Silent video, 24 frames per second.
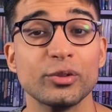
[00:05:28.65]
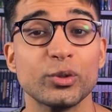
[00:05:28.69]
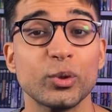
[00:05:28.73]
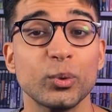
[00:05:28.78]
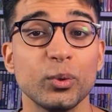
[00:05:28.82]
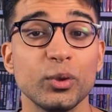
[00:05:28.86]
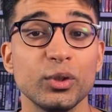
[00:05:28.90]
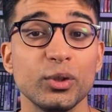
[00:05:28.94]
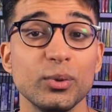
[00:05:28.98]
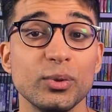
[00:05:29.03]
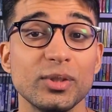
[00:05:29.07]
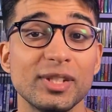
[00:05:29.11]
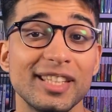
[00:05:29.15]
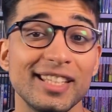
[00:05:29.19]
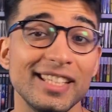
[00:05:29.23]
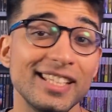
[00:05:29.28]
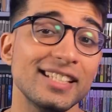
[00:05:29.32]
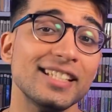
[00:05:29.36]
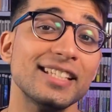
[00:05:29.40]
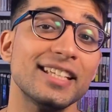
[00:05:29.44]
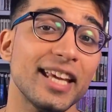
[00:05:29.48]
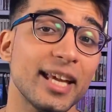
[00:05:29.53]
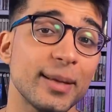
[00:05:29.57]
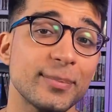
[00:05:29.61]
So we'll use
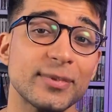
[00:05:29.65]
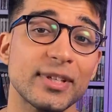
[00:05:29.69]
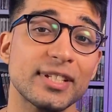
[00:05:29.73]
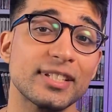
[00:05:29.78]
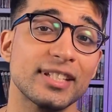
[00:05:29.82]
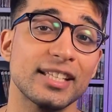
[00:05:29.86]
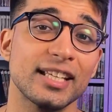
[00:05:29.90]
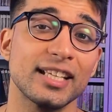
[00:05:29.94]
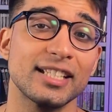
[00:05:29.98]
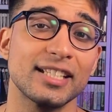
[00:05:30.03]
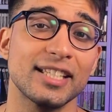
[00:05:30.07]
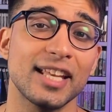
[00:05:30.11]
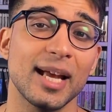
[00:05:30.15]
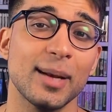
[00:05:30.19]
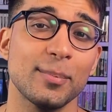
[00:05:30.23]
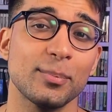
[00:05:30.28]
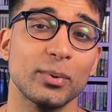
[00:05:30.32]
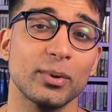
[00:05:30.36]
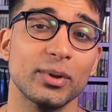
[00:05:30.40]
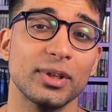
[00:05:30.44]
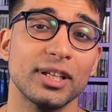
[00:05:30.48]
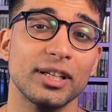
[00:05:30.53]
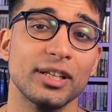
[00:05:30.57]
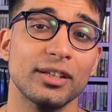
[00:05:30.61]
these games as the
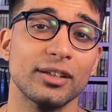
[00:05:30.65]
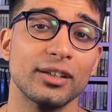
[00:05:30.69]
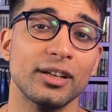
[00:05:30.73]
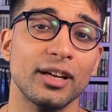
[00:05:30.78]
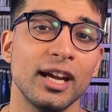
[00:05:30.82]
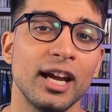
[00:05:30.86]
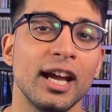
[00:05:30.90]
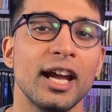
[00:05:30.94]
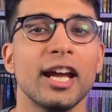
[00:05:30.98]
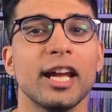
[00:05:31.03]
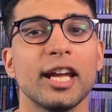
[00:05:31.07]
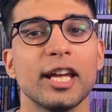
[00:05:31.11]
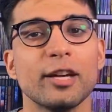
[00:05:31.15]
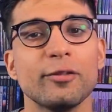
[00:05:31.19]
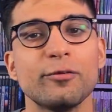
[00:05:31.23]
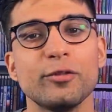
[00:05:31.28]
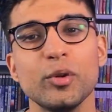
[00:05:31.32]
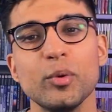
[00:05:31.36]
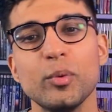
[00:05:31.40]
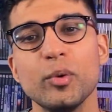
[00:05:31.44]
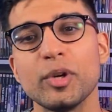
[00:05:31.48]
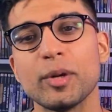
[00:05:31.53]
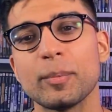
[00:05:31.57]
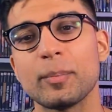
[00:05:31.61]
example here.
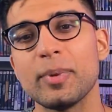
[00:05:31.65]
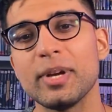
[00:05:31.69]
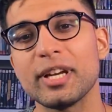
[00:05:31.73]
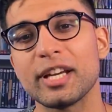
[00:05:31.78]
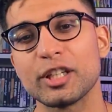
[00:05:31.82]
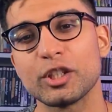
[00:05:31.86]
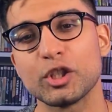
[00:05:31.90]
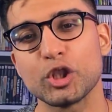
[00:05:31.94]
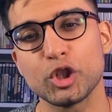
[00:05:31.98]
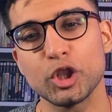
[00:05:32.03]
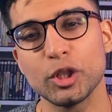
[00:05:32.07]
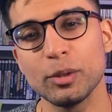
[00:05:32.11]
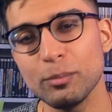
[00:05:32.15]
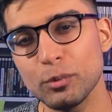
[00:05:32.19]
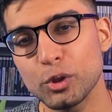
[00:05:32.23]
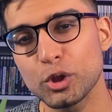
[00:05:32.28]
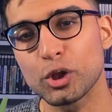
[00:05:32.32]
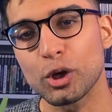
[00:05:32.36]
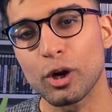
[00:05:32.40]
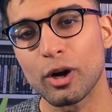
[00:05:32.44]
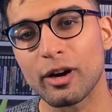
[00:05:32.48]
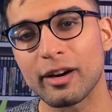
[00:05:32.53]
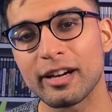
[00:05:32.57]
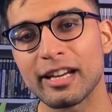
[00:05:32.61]
If you were to pick a
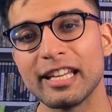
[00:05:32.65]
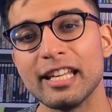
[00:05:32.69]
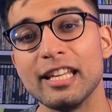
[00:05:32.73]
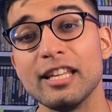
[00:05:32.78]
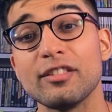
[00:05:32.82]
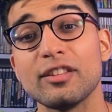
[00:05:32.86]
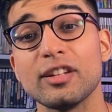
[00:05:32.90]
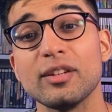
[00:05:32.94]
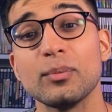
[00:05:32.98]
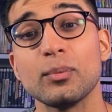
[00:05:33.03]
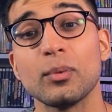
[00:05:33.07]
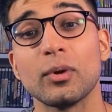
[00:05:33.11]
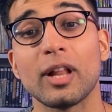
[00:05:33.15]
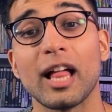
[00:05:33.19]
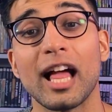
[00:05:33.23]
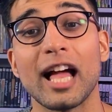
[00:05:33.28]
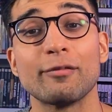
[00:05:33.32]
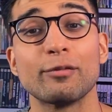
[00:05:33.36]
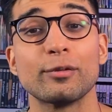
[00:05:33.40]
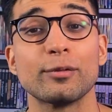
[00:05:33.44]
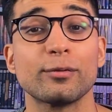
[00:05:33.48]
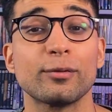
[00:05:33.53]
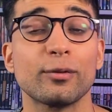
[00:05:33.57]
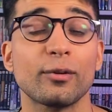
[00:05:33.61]
Chimchar, Ethan will
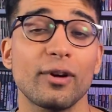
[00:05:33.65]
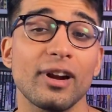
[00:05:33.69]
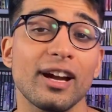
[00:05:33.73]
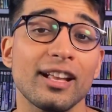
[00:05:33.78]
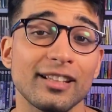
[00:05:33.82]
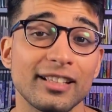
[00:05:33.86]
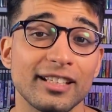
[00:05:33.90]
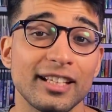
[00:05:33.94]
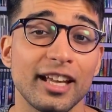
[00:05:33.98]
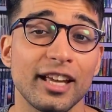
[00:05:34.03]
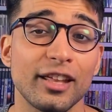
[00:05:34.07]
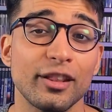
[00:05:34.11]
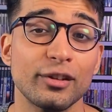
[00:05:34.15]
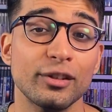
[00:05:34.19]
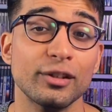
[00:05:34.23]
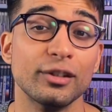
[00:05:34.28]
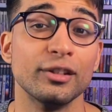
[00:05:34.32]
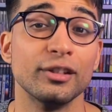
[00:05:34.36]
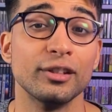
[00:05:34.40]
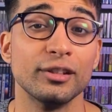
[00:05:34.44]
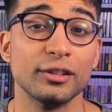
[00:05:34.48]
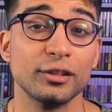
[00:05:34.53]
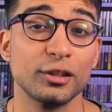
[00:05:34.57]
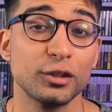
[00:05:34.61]
have a
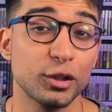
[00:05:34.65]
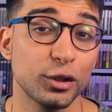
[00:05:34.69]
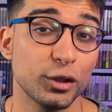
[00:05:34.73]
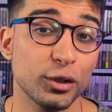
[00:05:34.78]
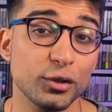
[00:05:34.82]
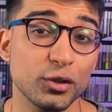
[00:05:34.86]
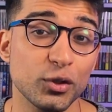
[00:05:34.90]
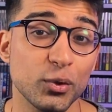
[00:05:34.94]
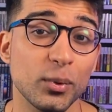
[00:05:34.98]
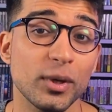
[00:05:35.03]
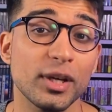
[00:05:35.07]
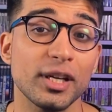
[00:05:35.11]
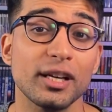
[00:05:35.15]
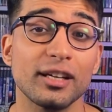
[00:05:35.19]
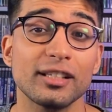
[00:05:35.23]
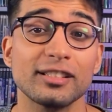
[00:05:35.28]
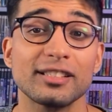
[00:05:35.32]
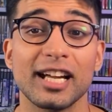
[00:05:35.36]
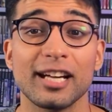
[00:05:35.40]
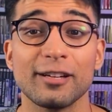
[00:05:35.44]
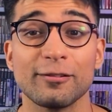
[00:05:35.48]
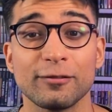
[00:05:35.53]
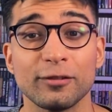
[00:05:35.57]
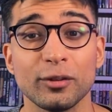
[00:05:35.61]
Feraligatr, Turtwig
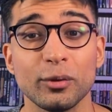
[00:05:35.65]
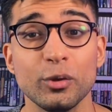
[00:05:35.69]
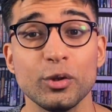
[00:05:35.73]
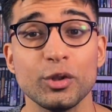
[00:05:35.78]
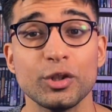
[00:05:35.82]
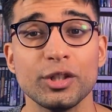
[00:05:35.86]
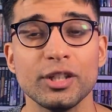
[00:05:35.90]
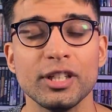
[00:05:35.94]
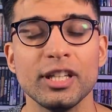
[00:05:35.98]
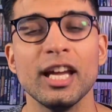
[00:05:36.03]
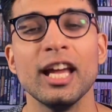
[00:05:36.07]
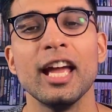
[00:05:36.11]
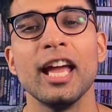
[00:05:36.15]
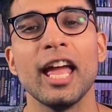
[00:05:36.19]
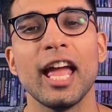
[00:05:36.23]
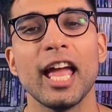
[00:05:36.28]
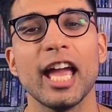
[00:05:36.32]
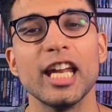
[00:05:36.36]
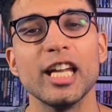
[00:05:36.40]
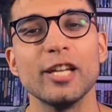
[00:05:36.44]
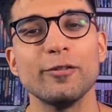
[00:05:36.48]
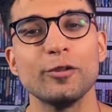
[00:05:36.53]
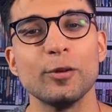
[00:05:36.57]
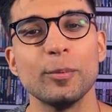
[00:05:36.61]
a Typhlosion,
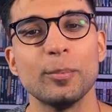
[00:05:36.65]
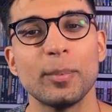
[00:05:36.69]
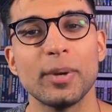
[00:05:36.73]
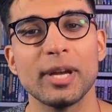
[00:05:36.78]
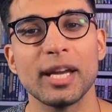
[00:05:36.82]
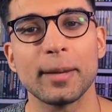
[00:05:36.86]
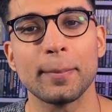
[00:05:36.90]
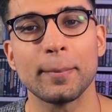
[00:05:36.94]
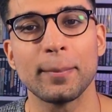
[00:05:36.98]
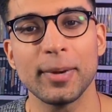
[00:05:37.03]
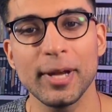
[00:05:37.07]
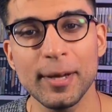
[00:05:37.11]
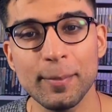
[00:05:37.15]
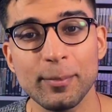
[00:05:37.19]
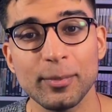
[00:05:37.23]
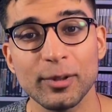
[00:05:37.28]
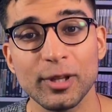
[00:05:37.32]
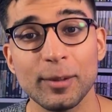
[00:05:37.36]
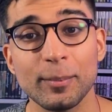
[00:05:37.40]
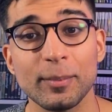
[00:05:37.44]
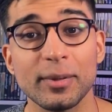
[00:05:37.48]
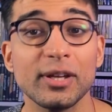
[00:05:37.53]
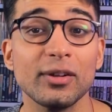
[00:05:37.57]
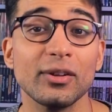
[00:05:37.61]
and if you pick
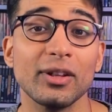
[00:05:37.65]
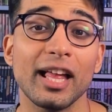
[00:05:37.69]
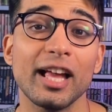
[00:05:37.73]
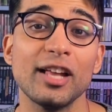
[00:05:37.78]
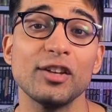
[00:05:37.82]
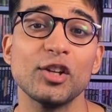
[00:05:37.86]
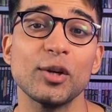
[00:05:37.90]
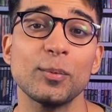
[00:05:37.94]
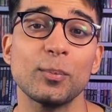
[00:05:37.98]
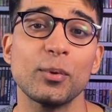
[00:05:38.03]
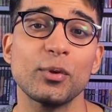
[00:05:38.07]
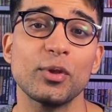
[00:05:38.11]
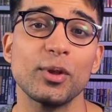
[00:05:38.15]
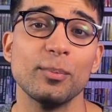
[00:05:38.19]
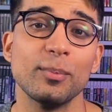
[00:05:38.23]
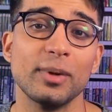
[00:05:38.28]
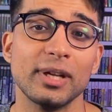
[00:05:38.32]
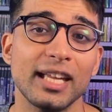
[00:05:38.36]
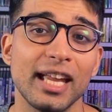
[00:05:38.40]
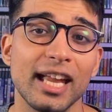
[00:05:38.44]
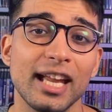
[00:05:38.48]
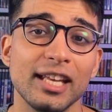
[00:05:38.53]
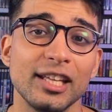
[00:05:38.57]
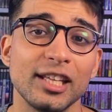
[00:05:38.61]
Piplup, he'll end up with a
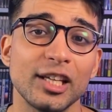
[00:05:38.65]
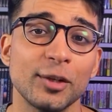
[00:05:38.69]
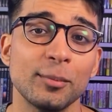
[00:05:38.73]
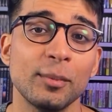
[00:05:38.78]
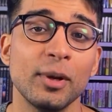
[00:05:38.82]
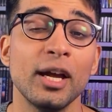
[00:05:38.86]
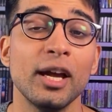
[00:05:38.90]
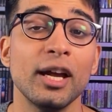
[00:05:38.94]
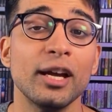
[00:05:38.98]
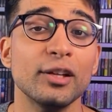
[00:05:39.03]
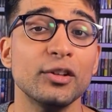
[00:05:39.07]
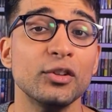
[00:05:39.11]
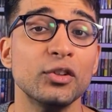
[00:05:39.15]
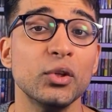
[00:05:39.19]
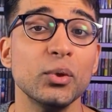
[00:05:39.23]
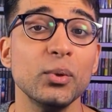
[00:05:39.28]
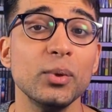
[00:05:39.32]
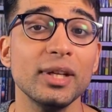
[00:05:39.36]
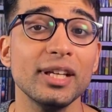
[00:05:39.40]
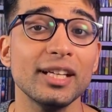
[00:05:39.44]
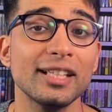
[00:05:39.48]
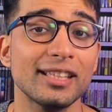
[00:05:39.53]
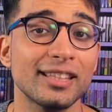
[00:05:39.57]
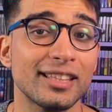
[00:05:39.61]
Meganium.
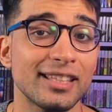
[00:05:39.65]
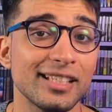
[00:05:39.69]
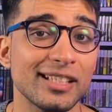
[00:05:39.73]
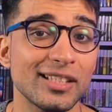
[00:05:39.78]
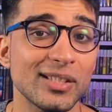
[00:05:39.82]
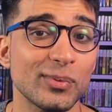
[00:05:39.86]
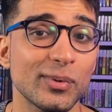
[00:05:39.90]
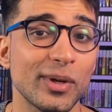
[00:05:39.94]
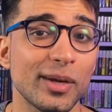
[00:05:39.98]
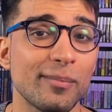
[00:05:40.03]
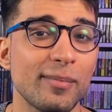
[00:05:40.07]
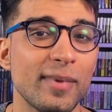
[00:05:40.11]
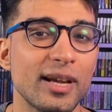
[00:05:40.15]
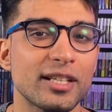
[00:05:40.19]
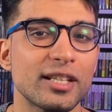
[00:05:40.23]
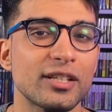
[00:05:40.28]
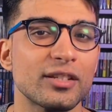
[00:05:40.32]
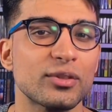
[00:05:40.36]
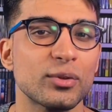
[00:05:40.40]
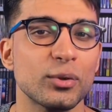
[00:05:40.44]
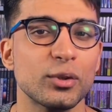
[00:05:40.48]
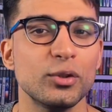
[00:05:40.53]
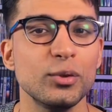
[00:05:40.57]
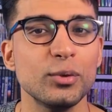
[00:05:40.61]
Doing it this way
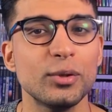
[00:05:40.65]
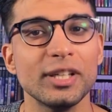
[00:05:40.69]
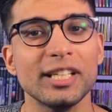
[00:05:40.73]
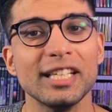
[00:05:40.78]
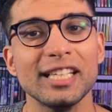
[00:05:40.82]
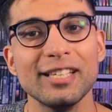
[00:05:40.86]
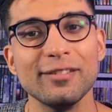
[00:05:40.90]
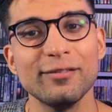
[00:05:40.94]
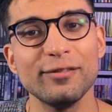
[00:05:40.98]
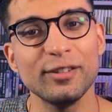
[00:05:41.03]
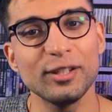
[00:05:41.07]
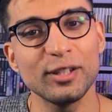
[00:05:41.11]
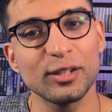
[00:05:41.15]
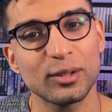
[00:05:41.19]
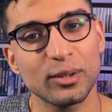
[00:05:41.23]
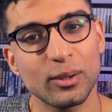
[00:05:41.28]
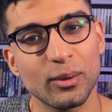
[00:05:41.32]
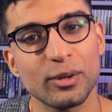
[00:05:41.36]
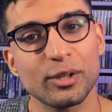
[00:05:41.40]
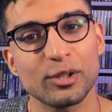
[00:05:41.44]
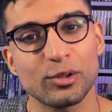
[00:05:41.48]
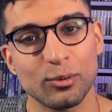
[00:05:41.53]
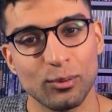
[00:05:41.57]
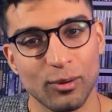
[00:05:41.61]
makes it so you could even
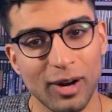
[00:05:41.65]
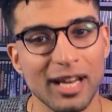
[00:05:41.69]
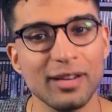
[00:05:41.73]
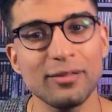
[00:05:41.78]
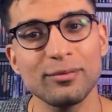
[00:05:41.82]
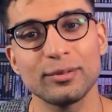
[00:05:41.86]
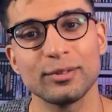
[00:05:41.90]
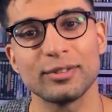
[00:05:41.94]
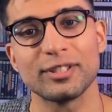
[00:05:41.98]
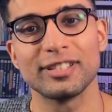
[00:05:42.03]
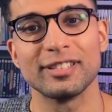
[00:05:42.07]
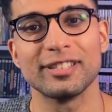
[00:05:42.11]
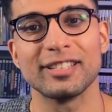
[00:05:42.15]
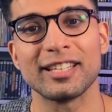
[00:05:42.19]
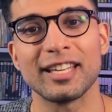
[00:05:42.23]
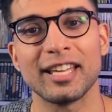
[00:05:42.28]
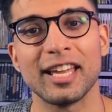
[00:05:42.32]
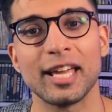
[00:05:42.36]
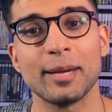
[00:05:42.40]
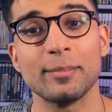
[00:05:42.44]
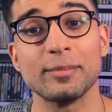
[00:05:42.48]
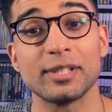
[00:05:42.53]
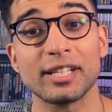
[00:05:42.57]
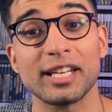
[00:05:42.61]
include his rivals in the
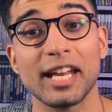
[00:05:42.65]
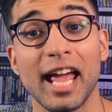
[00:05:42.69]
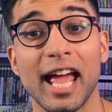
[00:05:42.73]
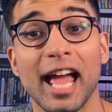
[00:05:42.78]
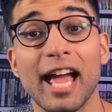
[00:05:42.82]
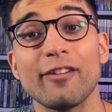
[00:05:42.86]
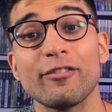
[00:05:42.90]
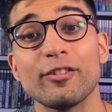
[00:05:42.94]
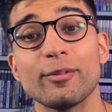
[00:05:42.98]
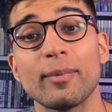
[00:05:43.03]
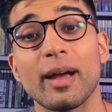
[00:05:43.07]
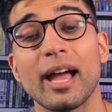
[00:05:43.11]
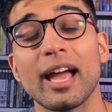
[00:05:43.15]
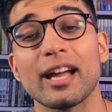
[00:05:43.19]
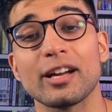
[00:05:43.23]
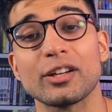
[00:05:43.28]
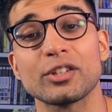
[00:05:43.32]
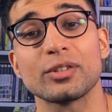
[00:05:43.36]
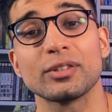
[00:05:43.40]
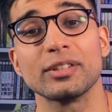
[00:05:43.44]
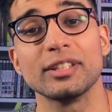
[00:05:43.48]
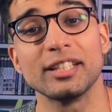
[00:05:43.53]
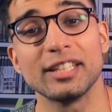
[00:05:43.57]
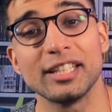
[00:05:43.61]
games and have him
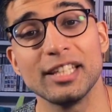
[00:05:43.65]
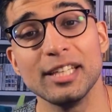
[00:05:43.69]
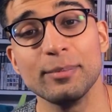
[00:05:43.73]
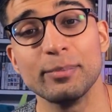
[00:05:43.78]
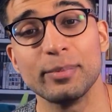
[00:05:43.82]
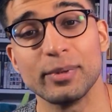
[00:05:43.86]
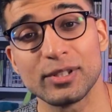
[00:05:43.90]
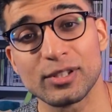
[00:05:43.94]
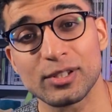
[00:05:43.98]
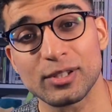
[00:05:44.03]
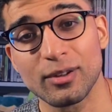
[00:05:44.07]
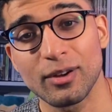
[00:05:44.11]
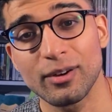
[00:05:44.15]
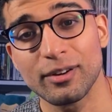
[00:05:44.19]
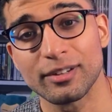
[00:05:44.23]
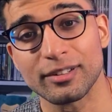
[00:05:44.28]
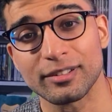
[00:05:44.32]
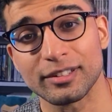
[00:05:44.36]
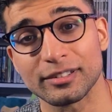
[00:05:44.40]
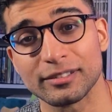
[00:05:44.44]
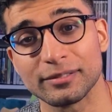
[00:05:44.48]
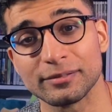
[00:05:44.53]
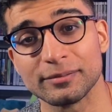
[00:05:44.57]
actually keep his starter.